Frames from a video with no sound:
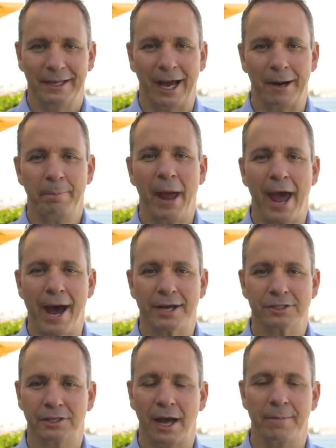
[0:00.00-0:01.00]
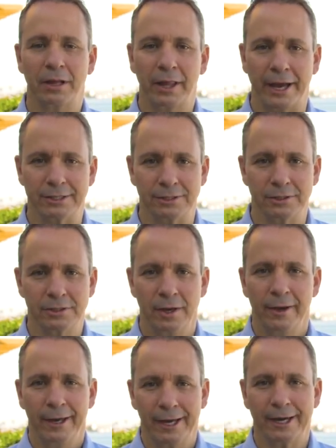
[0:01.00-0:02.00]
got a pass and got my license.
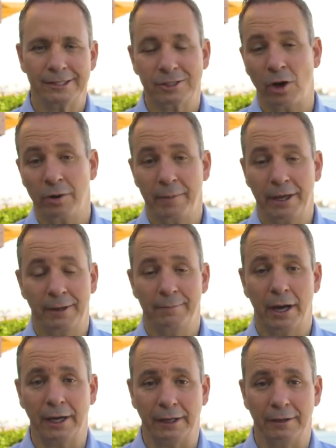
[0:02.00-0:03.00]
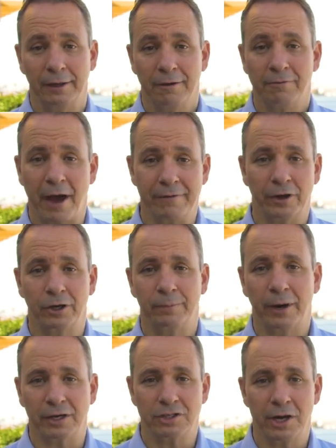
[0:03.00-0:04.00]
And I started making money.
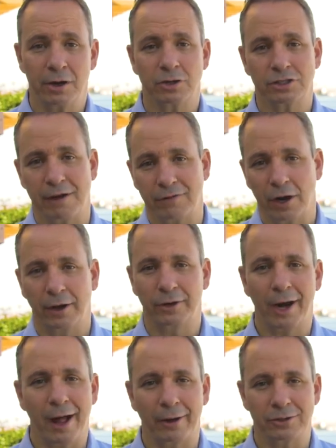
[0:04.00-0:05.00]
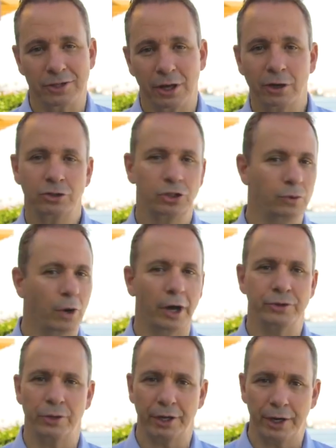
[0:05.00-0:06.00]
$500 here, $700 there,
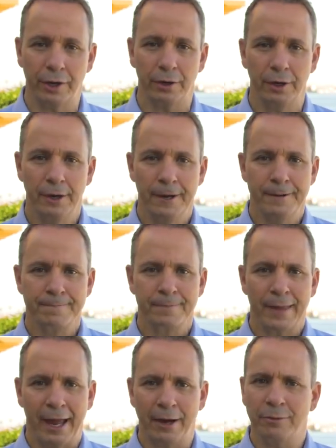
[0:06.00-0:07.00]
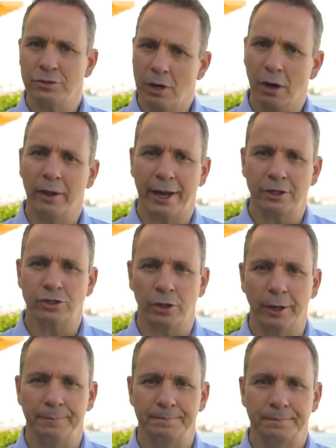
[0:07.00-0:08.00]
$200 here. And it was all
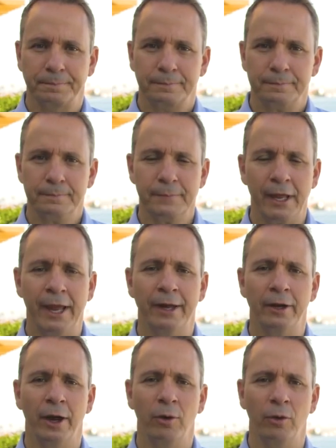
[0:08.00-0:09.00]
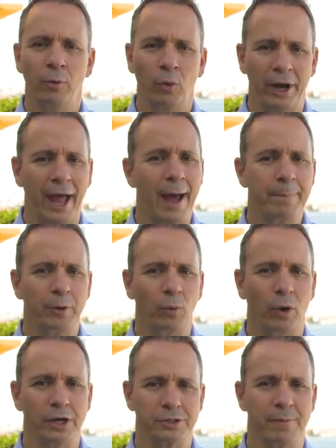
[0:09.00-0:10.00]
extra. And what happened
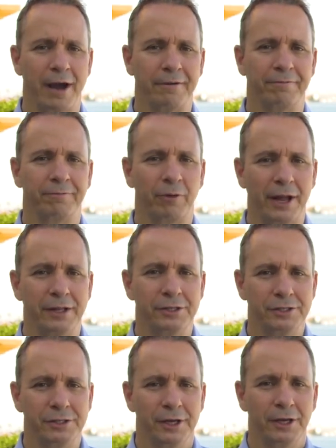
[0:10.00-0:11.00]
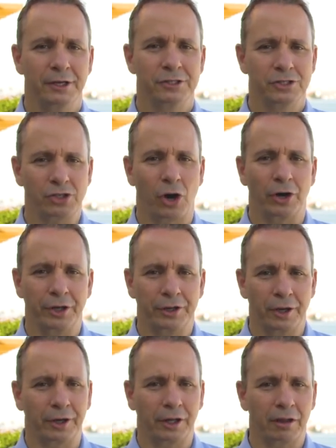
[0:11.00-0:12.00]
was my friends
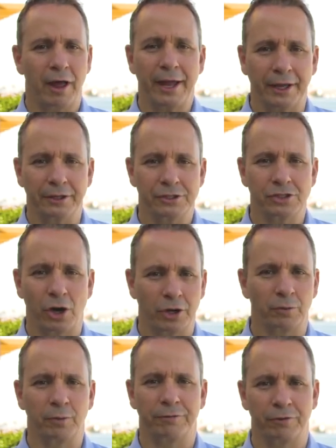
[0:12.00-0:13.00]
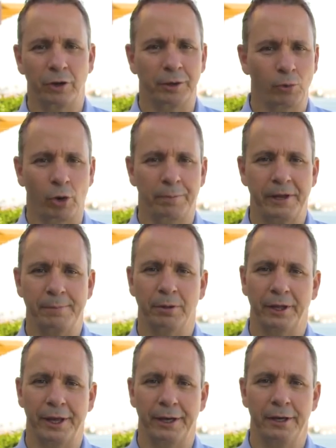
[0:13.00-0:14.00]
the clients started referring more
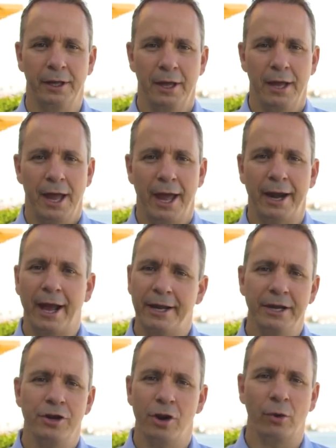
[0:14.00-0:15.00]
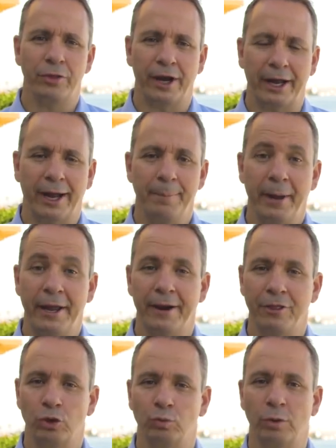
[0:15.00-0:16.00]
people in, and I didn't know that I got paid
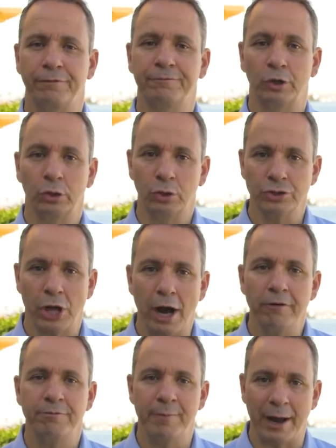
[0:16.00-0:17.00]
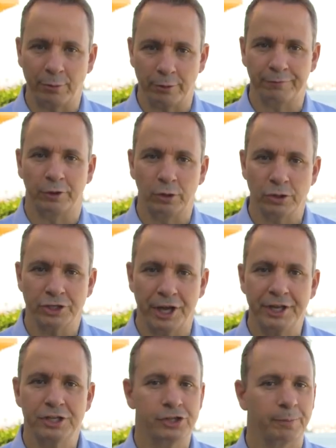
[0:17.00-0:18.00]
on the referrals of my referrals
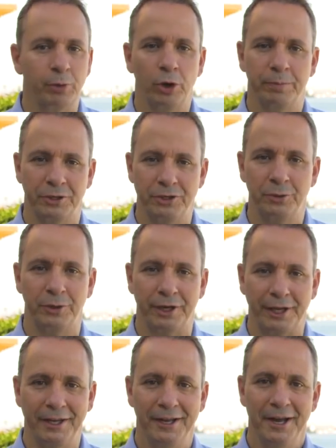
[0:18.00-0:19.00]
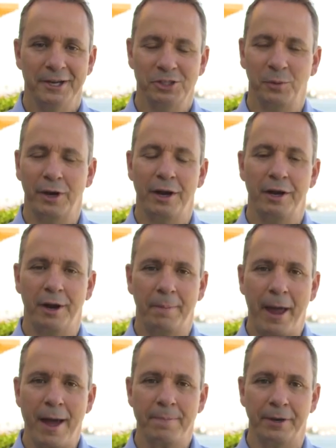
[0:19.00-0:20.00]
into perpetuity. So what ended up
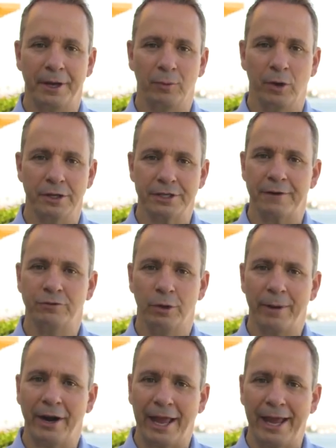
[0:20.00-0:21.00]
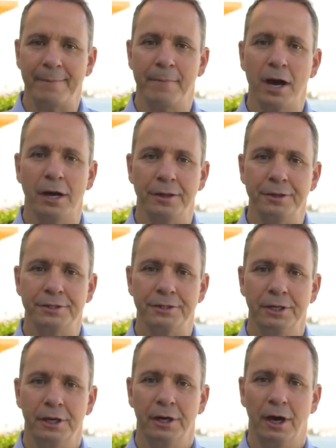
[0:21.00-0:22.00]
happening was after about 8 months
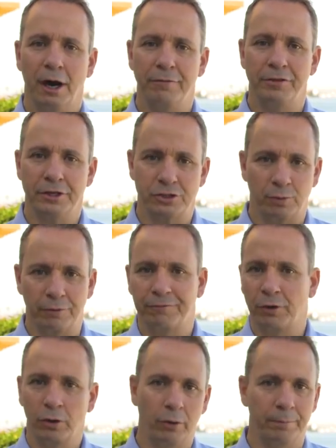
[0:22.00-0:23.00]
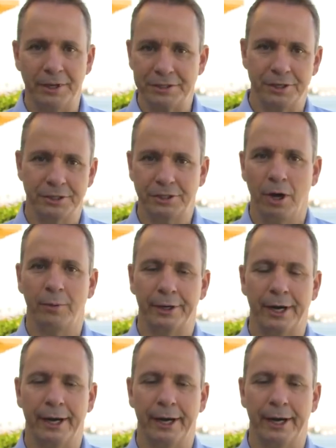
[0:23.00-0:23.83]
of this referral business going